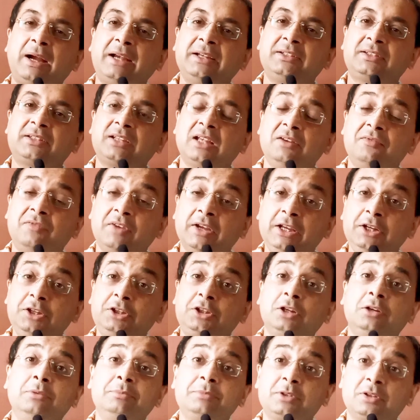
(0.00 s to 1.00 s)
myself
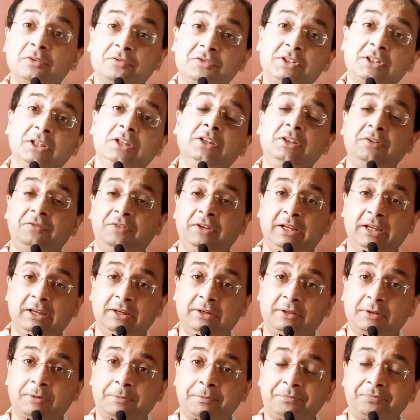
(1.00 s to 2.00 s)
in terms of
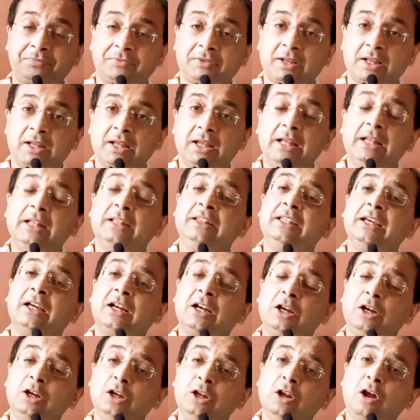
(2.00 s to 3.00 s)
certificate.
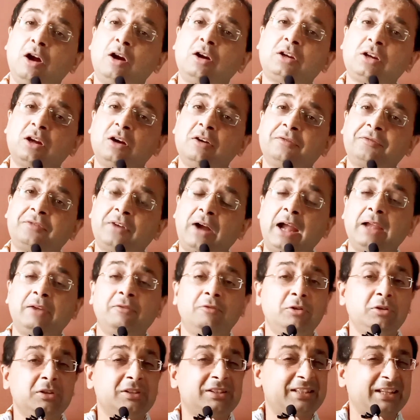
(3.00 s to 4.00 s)
There are a lot of, I
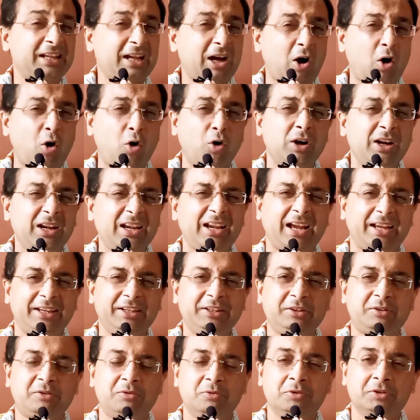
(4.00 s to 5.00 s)
won't say
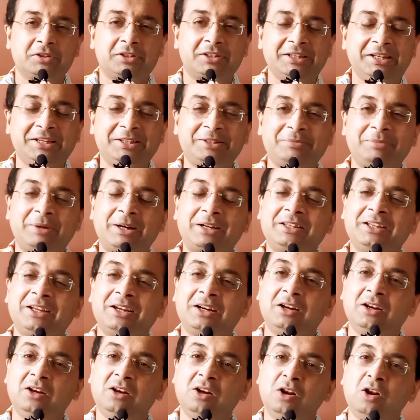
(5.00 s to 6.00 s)
online courses, but
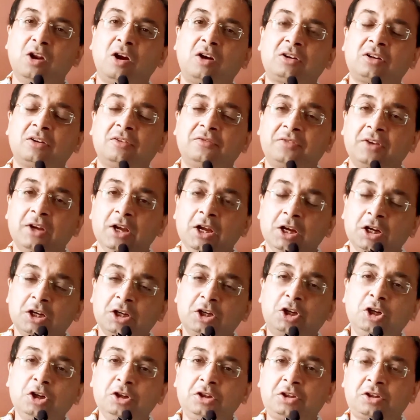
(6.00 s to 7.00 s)
there are a lot of
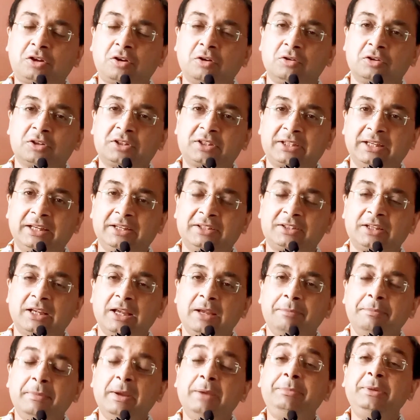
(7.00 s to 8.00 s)
good
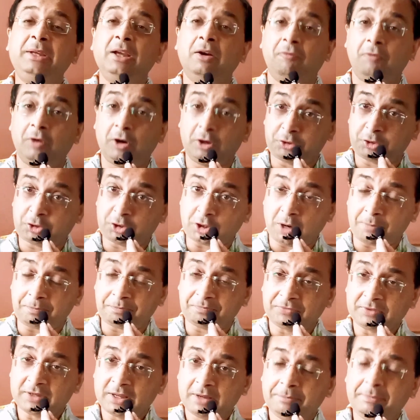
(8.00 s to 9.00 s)
courses, maybe a
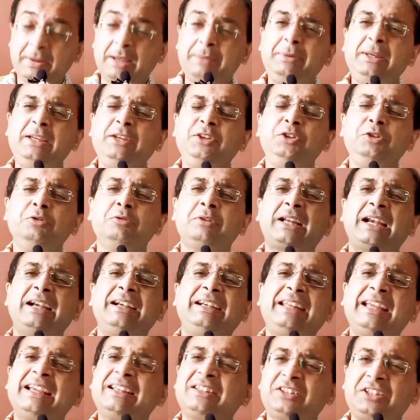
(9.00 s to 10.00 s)
workshop. Maybe you
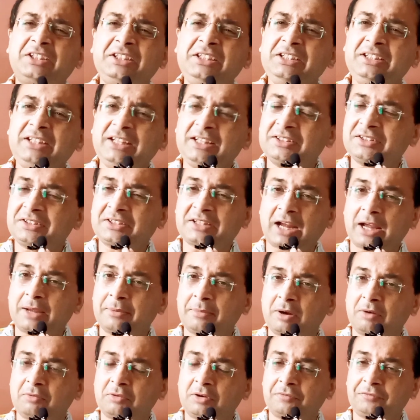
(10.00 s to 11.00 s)
can take 3 days
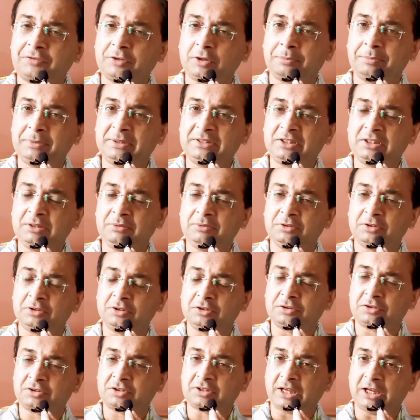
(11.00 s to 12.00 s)
time out of your busy
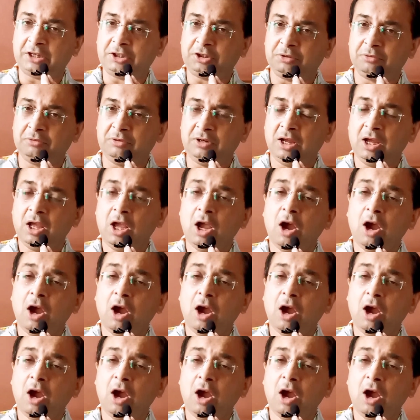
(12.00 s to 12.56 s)
schedule,